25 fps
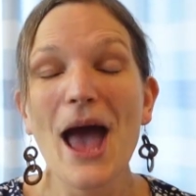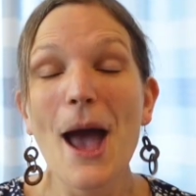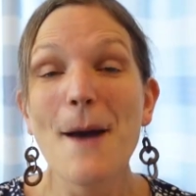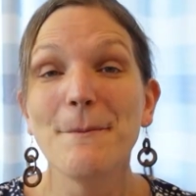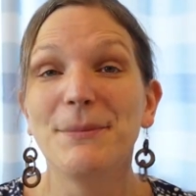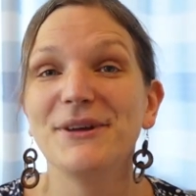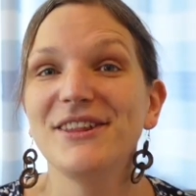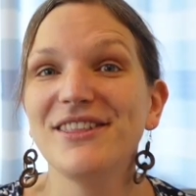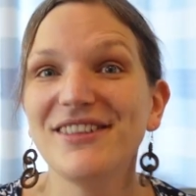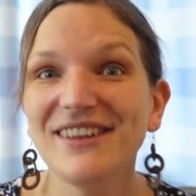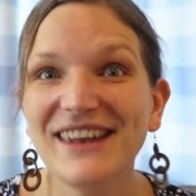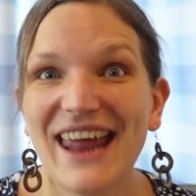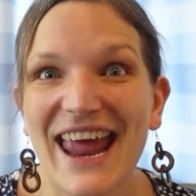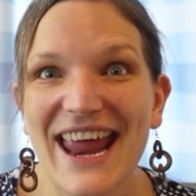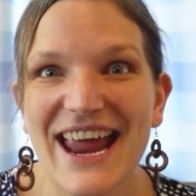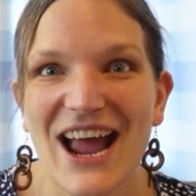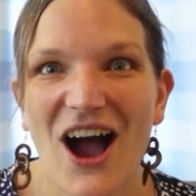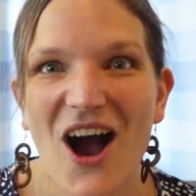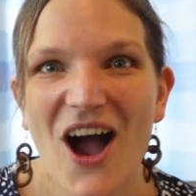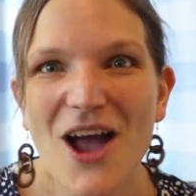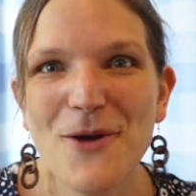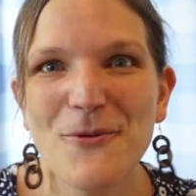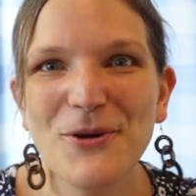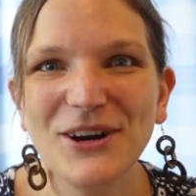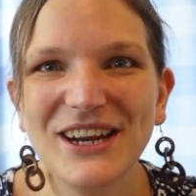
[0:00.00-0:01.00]
But today
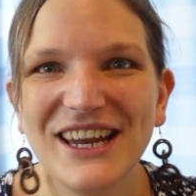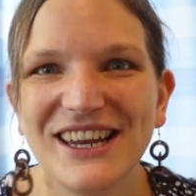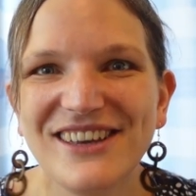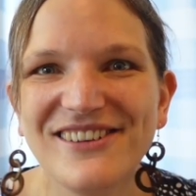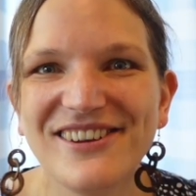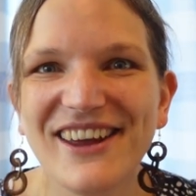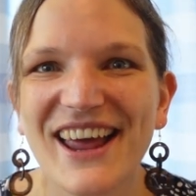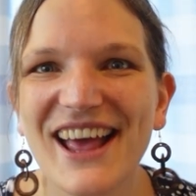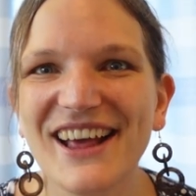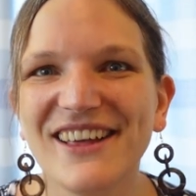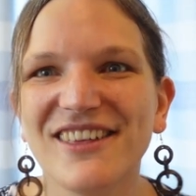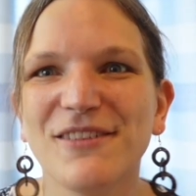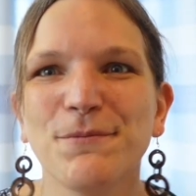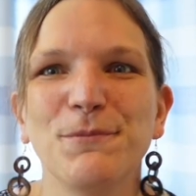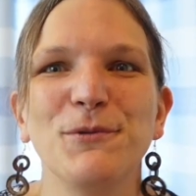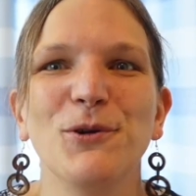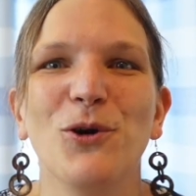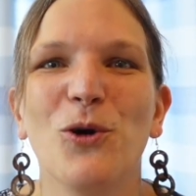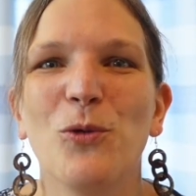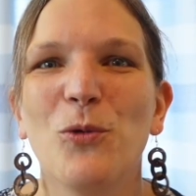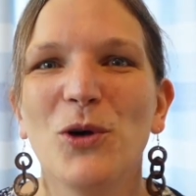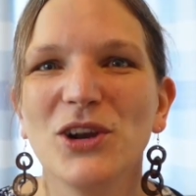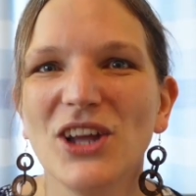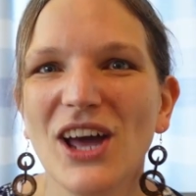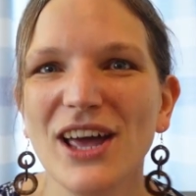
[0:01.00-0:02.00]
I wanted to
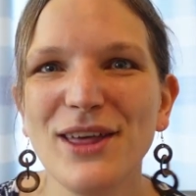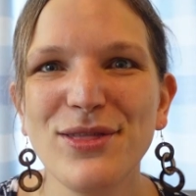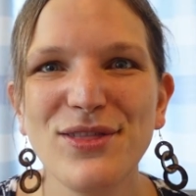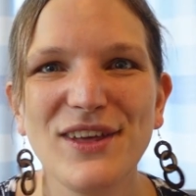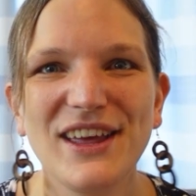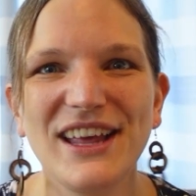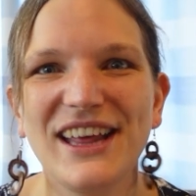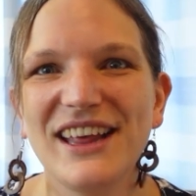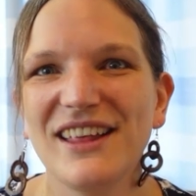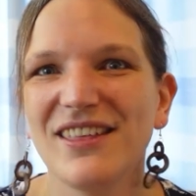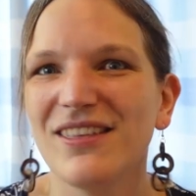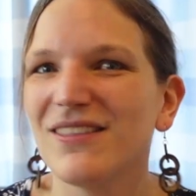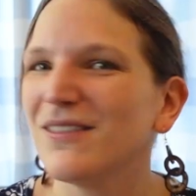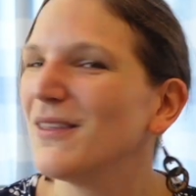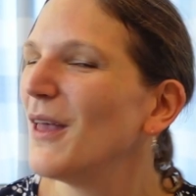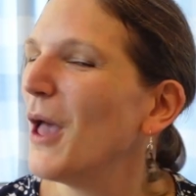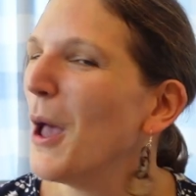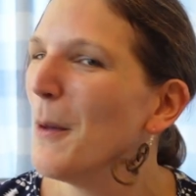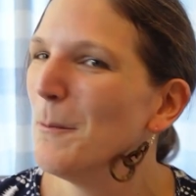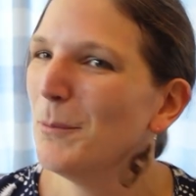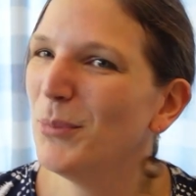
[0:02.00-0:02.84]
explore what I think is